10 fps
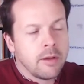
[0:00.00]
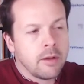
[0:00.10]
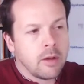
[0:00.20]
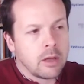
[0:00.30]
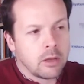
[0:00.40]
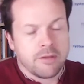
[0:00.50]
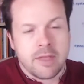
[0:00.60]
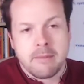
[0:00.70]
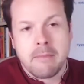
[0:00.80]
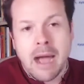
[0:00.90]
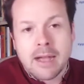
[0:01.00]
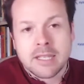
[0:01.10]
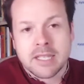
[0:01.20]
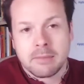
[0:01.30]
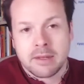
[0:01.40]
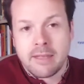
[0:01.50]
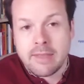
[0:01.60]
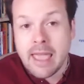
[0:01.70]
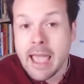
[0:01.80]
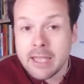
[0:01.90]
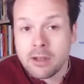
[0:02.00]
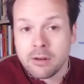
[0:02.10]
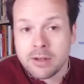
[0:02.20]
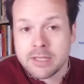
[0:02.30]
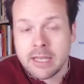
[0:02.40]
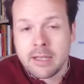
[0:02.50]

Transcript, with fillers: a lot of their marksmen and their accuracy.